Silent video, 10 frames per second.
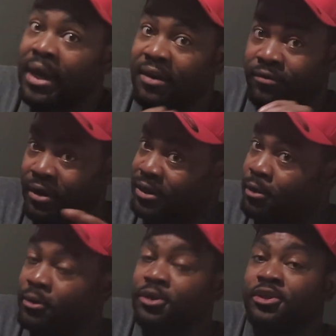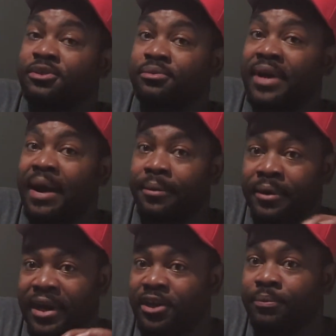and if as long as you're a
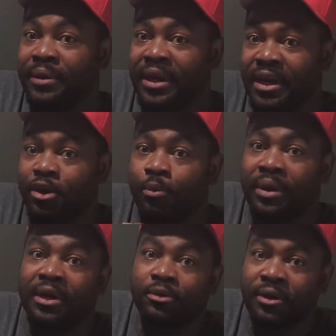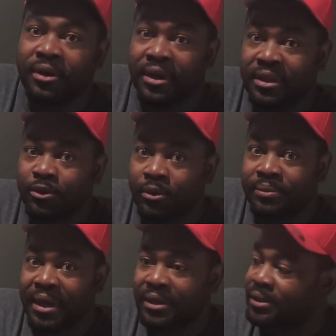subscriber, enter me in, you'll be entered in the
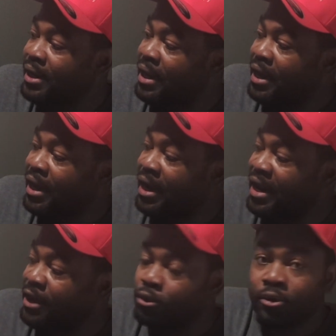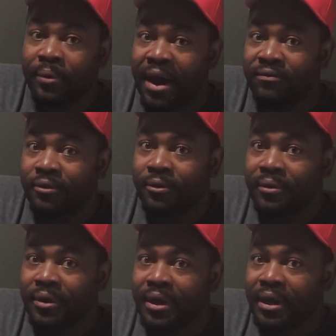sweepstakes, and I'll do the raffle,
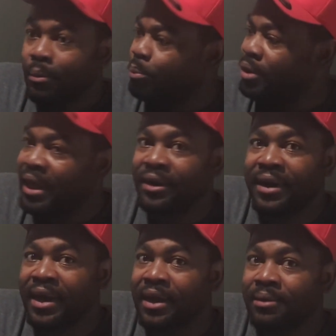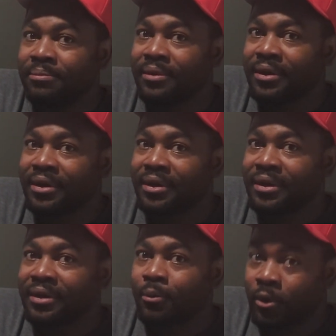pull out a name.
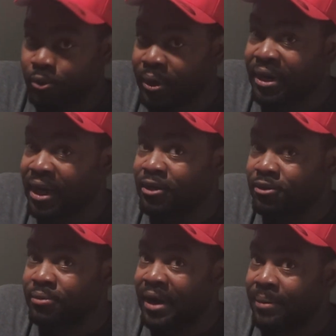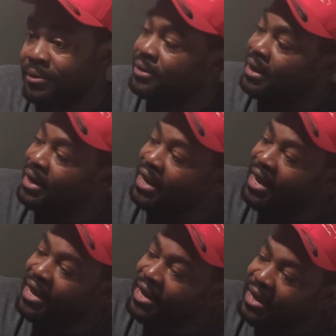Once we hit 100 subscribers,
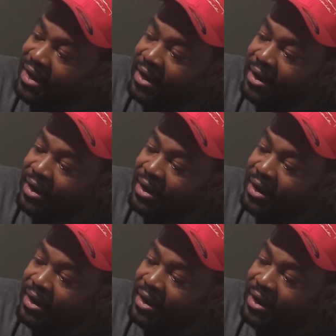and